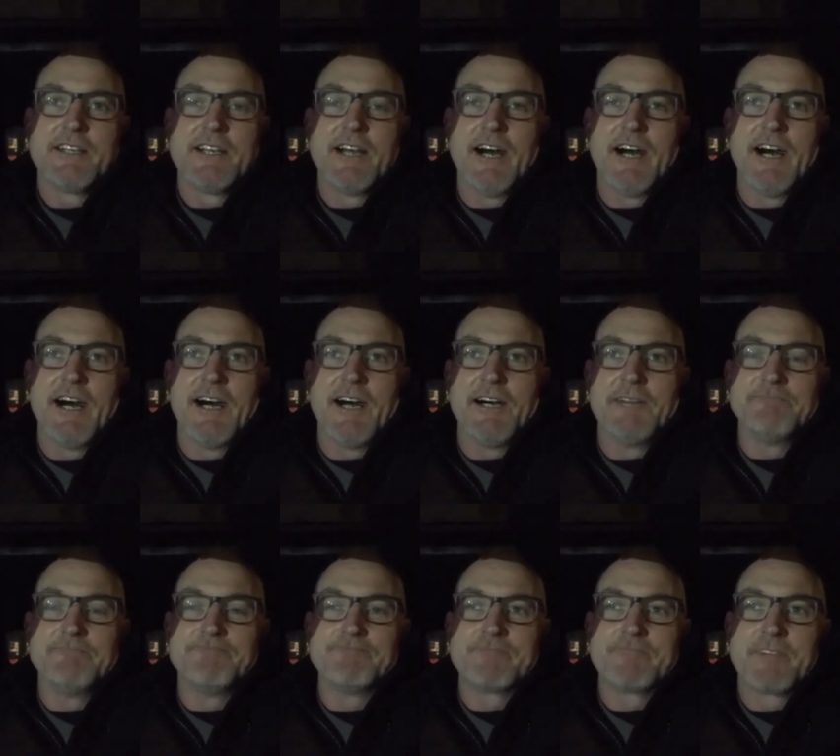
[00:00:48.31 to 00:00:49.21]

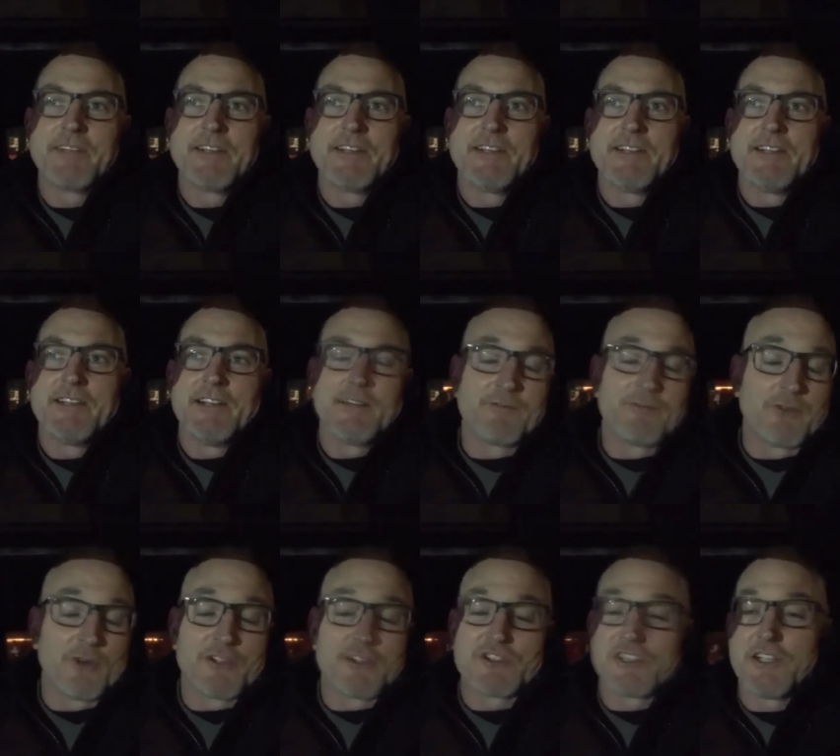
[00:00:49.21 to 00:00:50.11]
um,
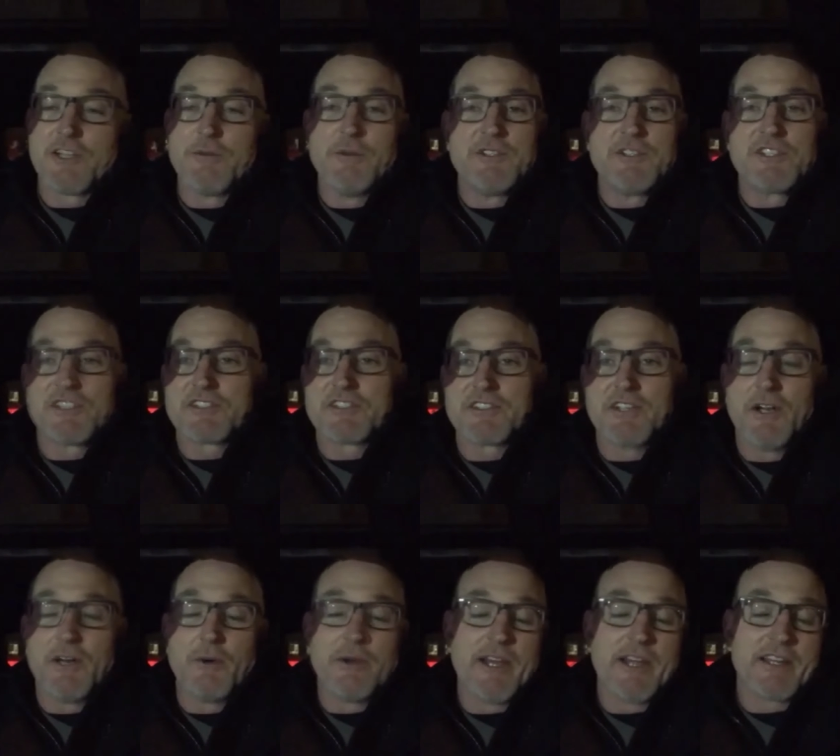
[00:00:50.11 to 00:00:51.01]
unfortunately, we just you
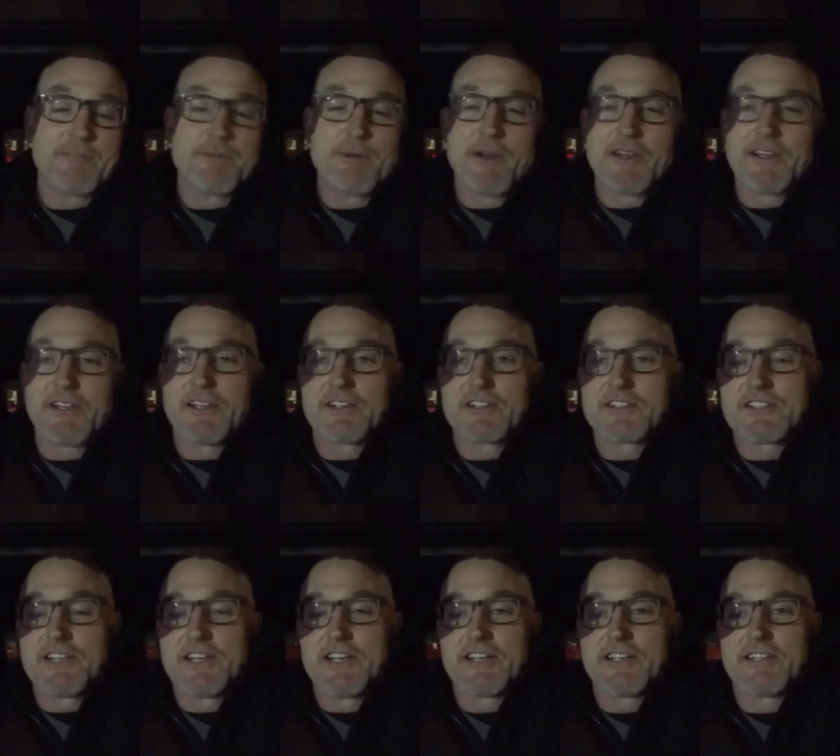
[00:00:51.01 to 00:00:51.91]
know we had the puck on our
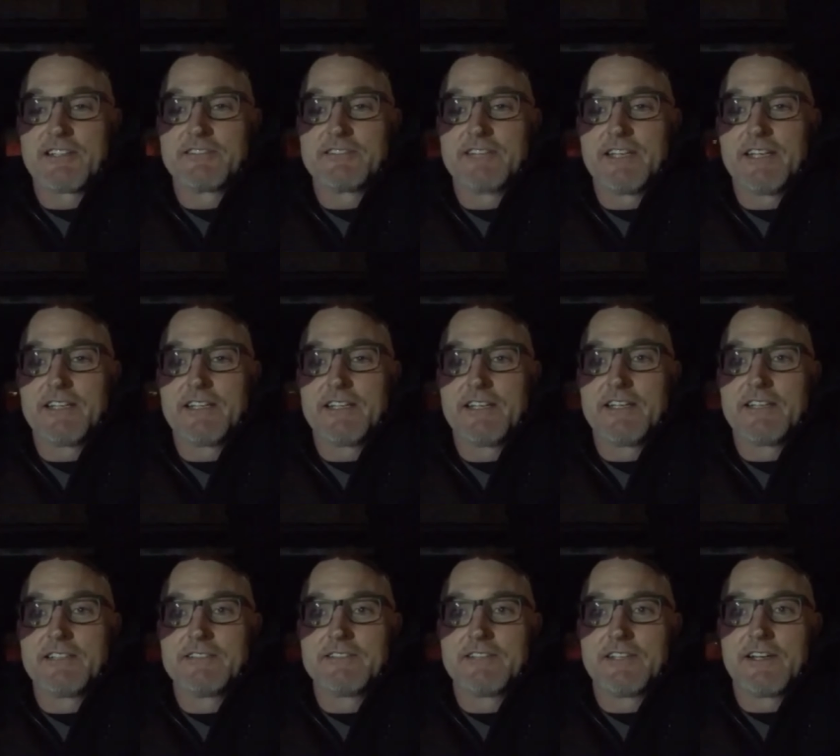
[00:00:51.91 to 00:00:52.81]
stick and and,
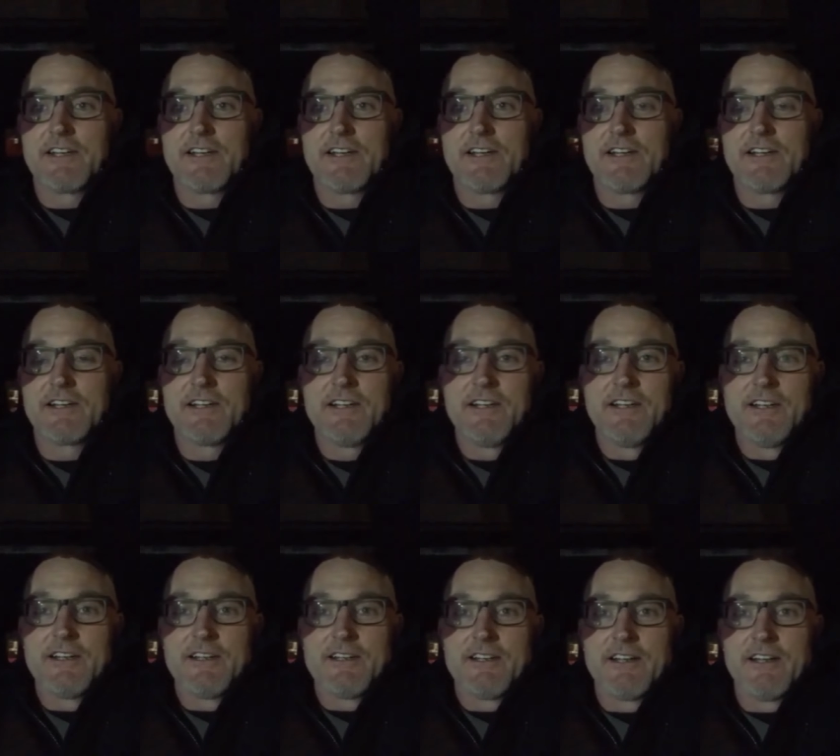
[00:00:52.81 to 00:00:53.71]
and uh,
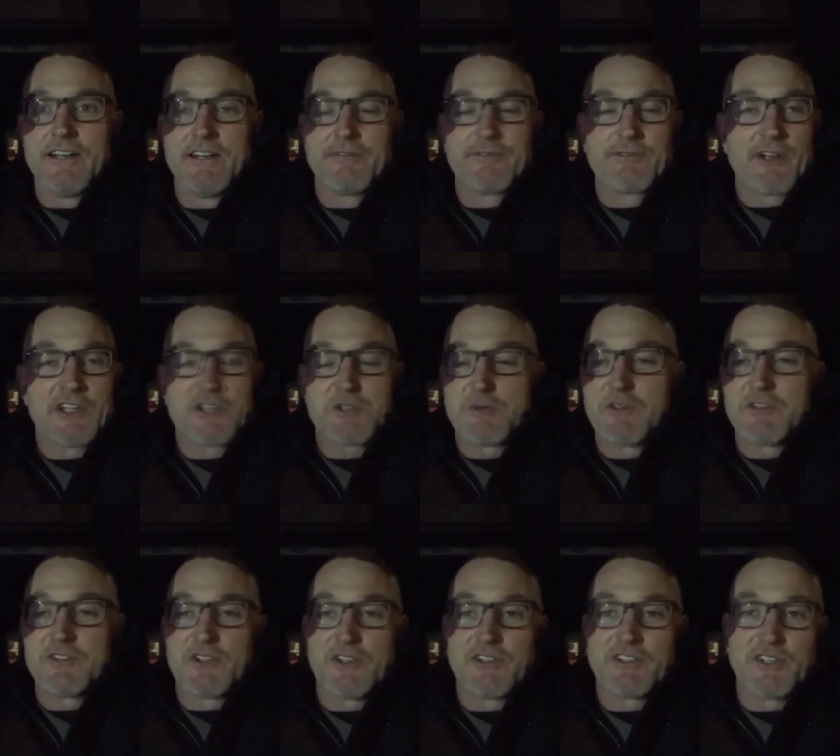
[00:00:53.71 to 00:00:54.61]
uh,
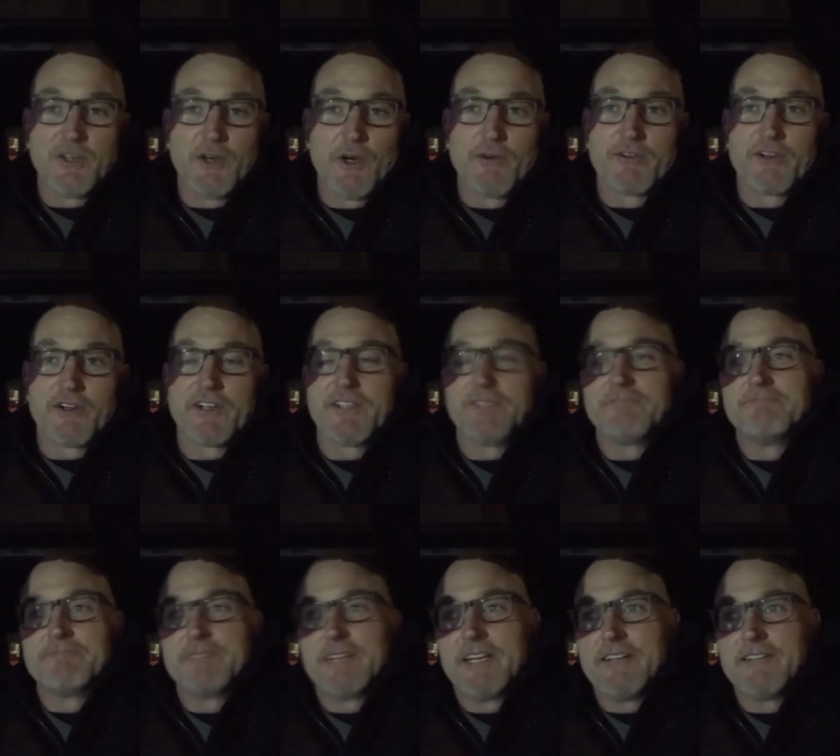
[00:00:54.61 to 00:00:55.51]
freshman turned it over
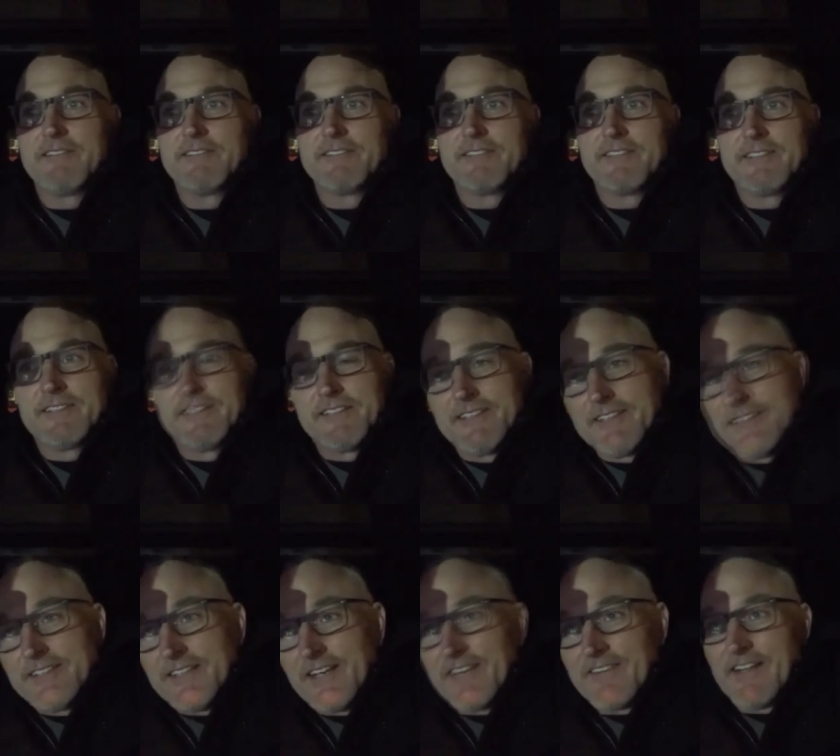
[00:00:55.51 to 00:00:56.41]
and and
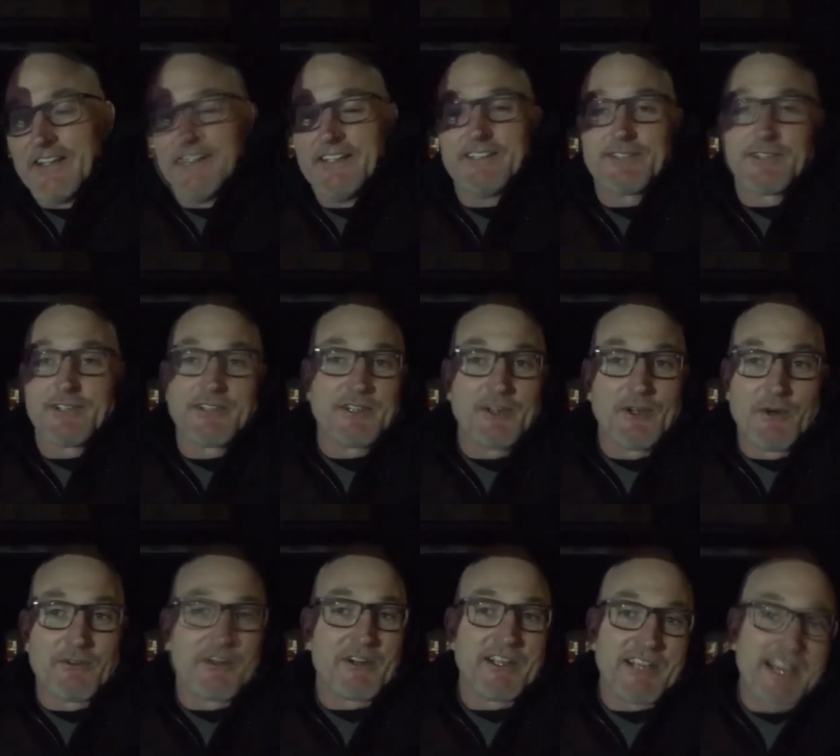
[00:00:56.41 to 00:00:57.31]
and then he turned it
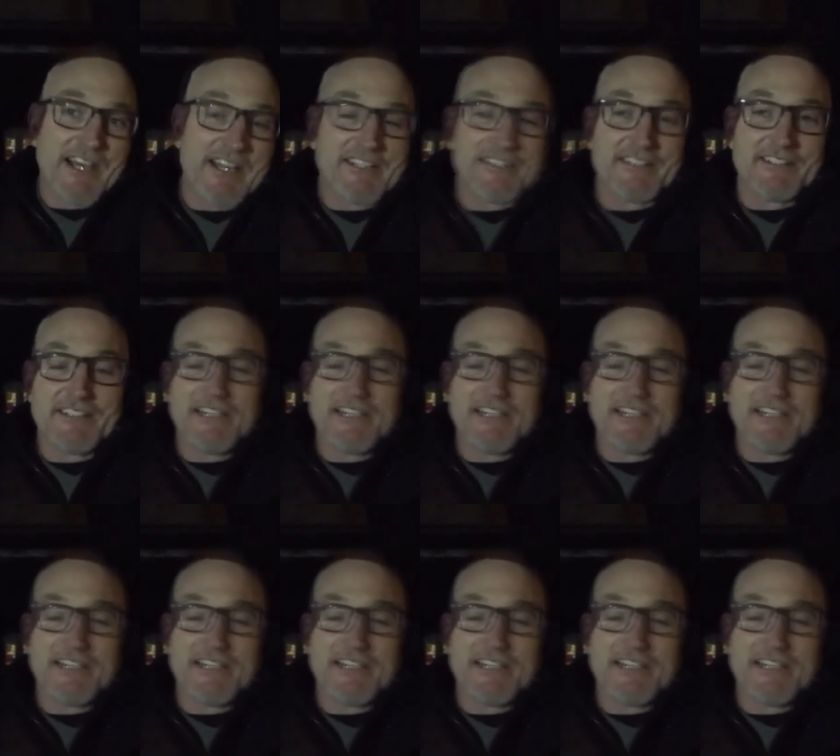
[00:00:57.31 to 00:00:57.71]
over again.